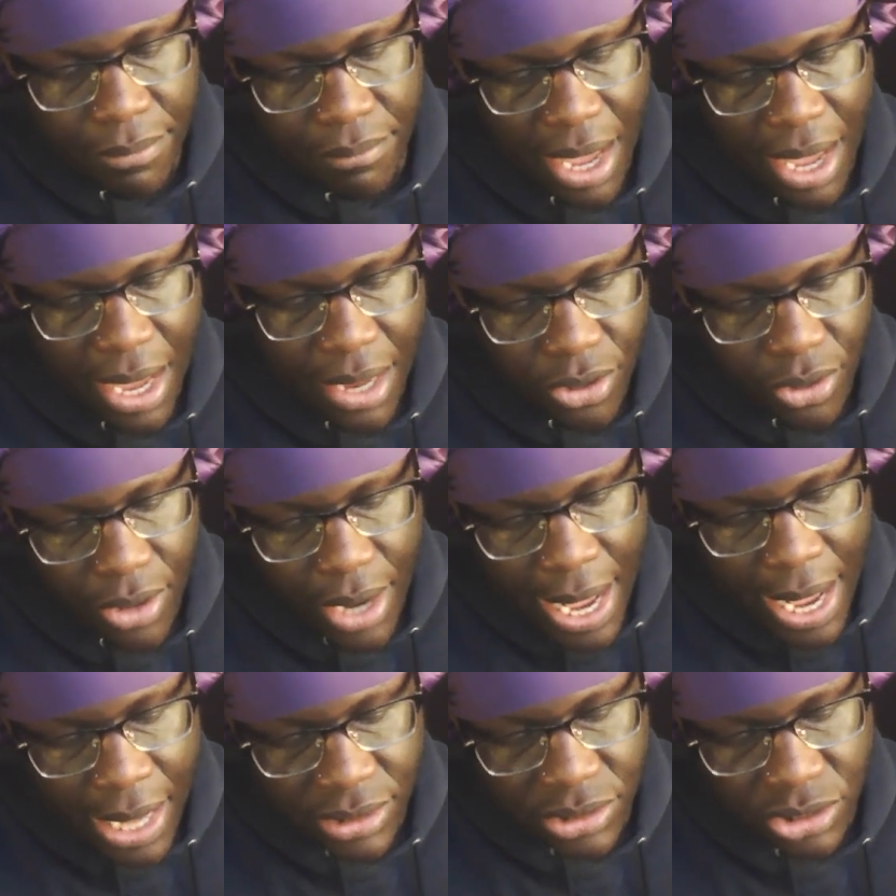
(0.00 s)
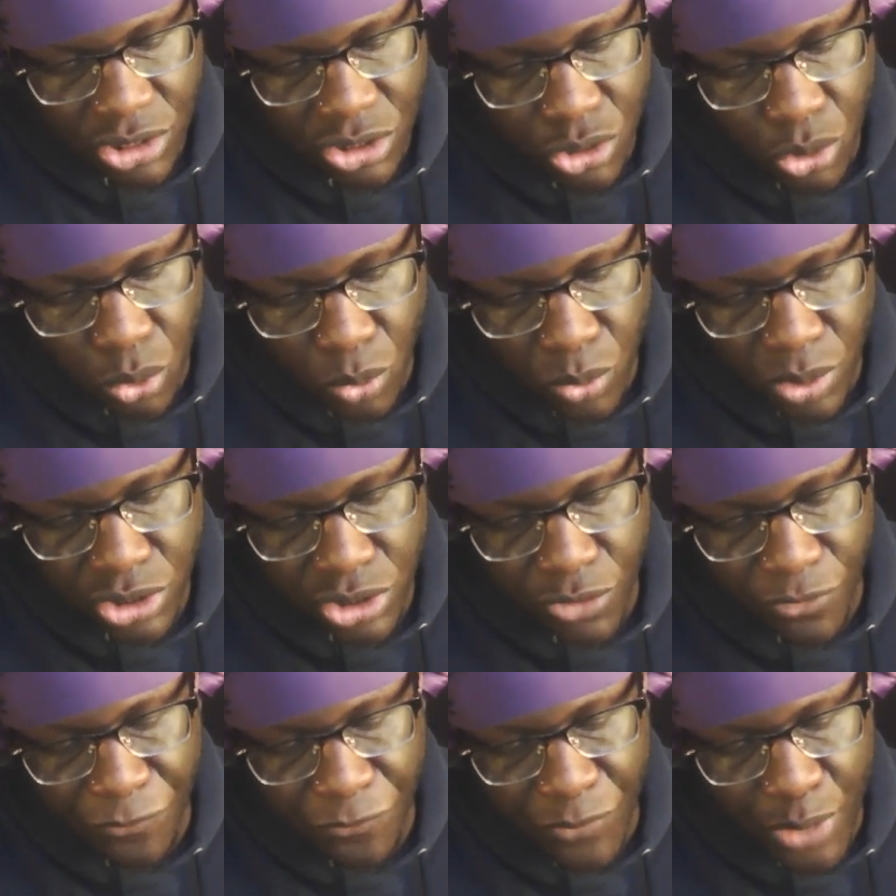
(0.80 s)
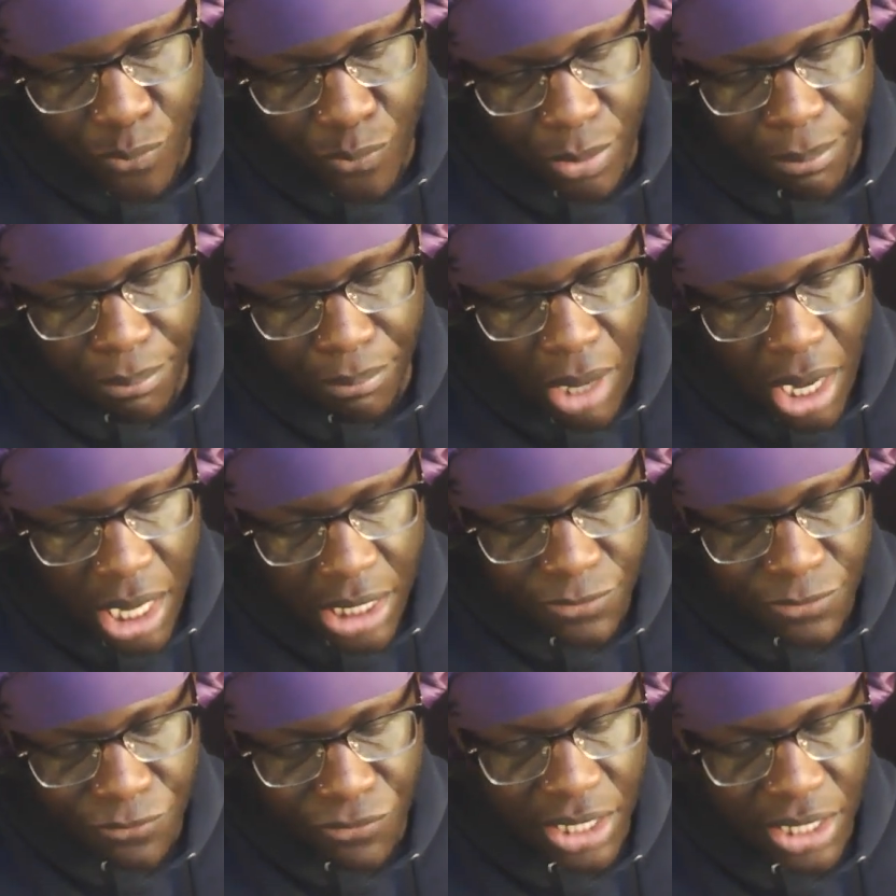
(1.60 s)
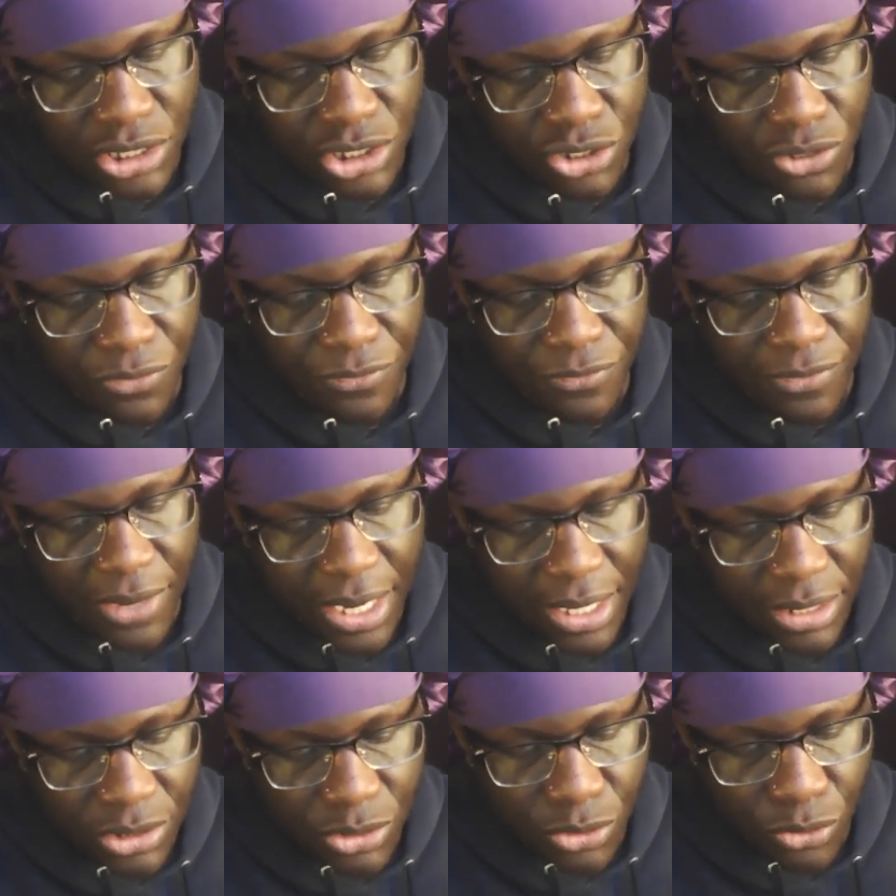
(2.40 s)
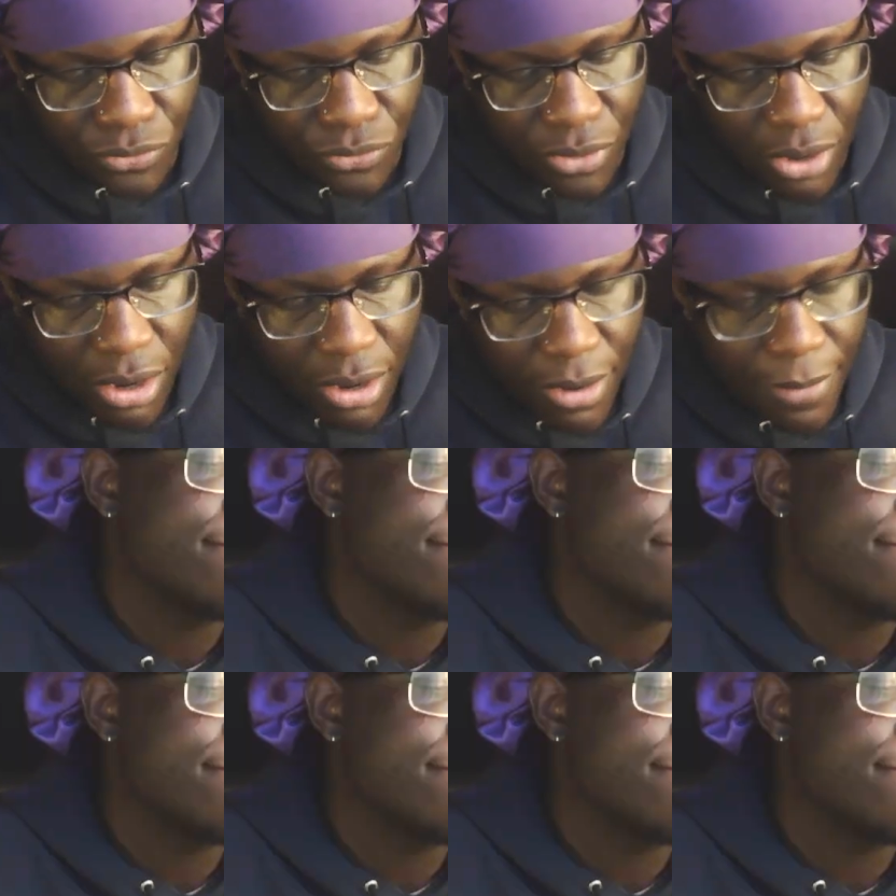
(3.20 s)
Mander asks, who was your favorite boss fight to fight so far?